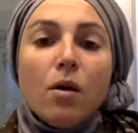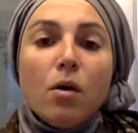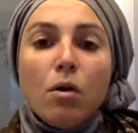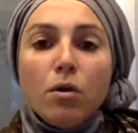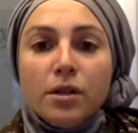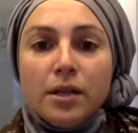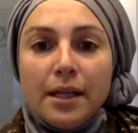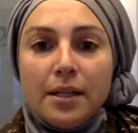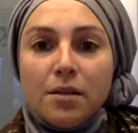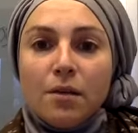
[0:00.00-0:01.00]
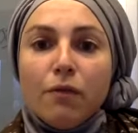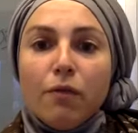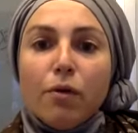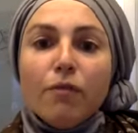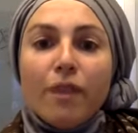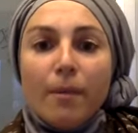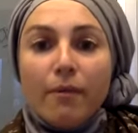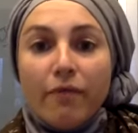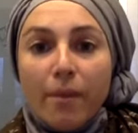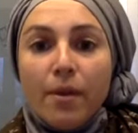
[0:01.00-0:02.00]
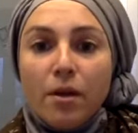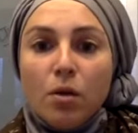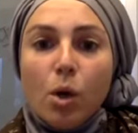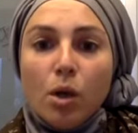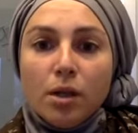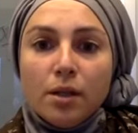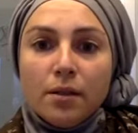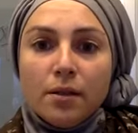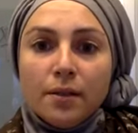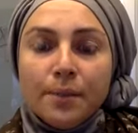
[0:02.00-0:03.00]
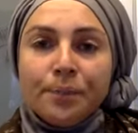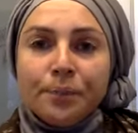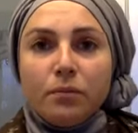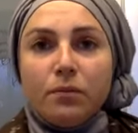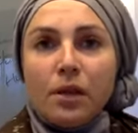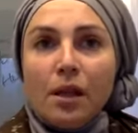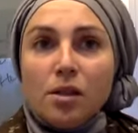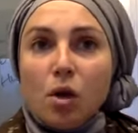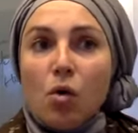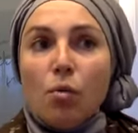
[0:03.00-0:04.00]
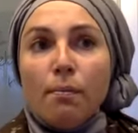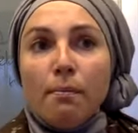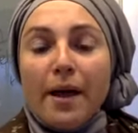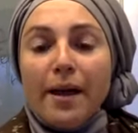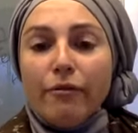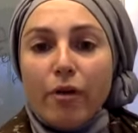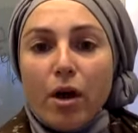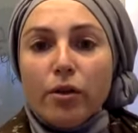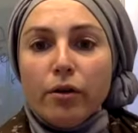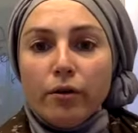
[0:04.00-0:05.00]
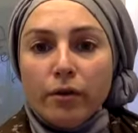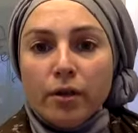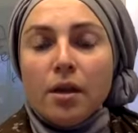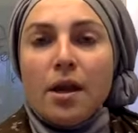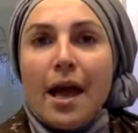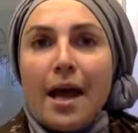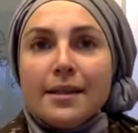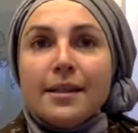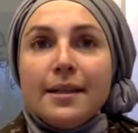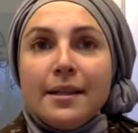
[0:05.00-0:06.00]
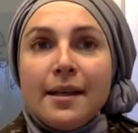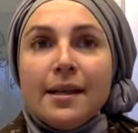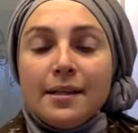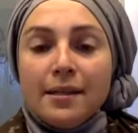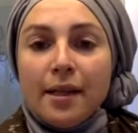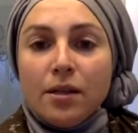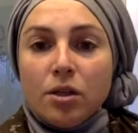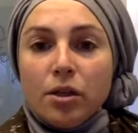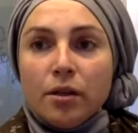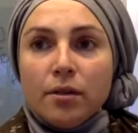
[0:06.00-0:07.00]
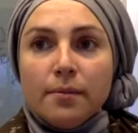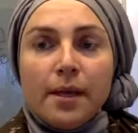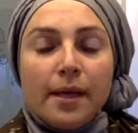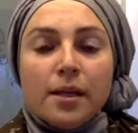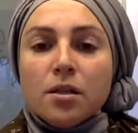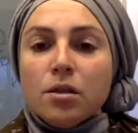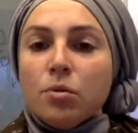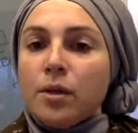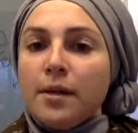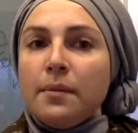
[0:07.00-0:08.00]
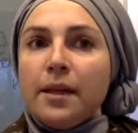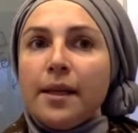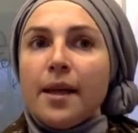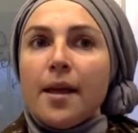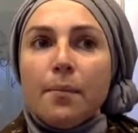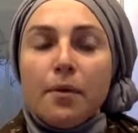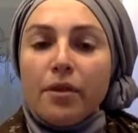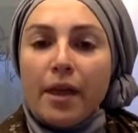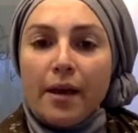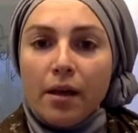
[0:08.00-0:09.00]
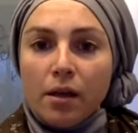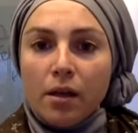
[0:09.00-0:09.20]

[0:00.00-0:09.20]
all the needs for fe- feminine qualities. So, my father has it in his nature to be extremely empathetic,